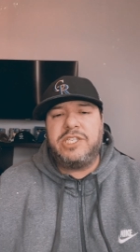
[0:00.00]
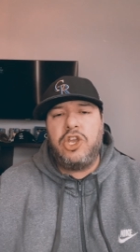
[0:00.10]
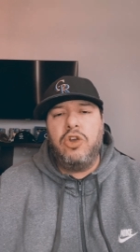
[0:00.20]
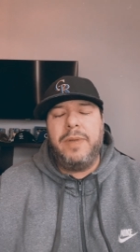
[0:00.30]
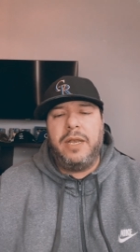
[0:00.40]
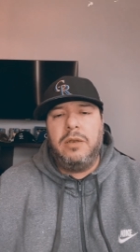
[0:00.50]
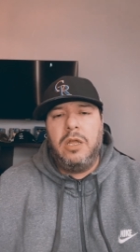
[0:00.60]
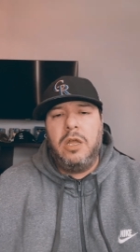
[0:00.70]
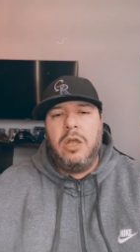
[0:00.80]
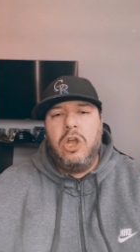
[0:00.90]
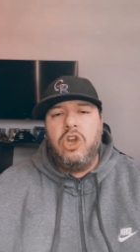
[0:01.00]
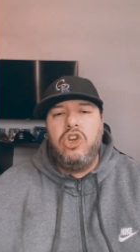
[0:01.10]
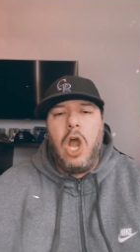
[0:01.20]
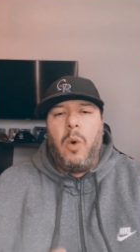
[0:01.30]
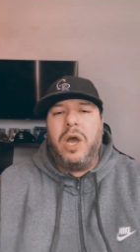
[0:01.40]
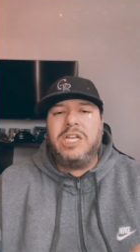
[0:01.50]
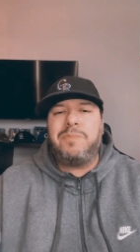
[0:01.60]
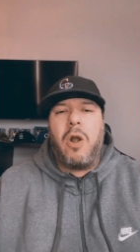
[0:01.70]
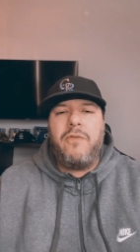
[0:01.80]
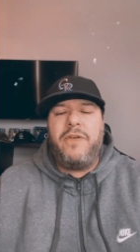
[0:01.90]
human. No one is
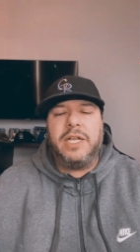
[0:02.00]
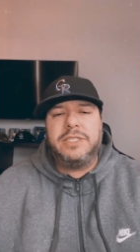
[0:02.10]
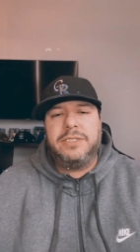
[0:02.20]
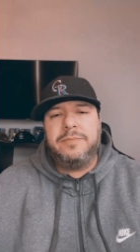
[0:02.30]
perfect.